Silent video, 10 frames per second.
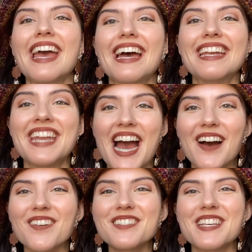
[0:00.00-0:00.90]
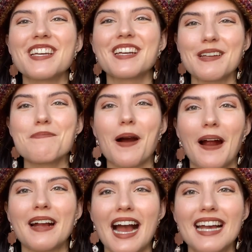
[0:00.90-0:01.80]
Now to the good
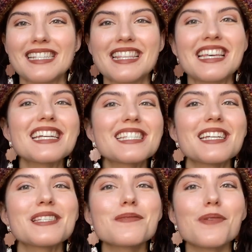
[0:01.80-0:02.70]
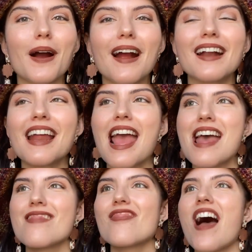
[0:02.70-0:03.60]
part, guys. This is the part
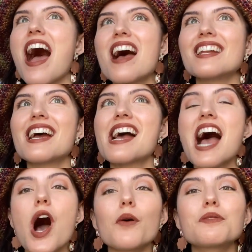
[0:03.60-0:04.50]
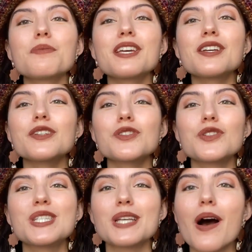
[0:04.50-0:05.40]
that helped me
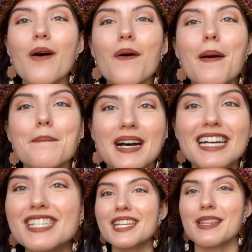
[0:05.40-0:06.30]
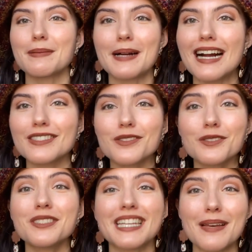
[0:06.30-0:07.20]
so much. The
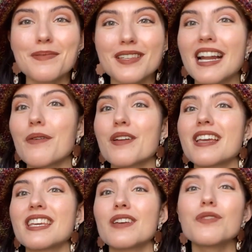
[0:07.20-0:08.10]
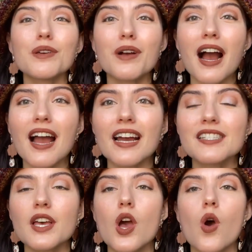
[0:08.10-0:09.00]
practical tips that I want to give you
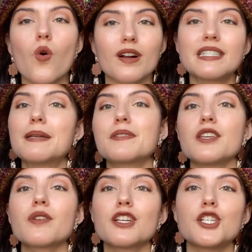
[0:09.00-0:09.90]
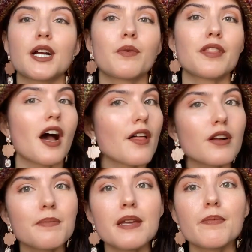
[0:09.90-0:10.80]
guys, or tips that you can share with
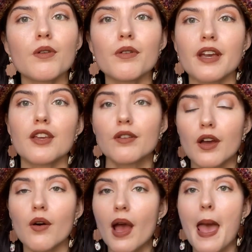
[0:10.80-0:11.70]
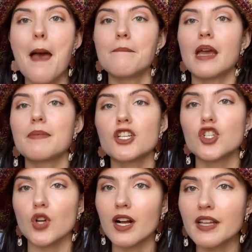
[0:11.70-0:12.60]
other people that you know may be
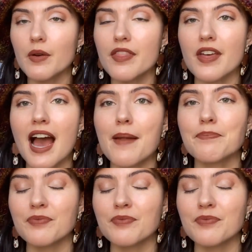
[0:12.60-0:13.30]
struggling with that.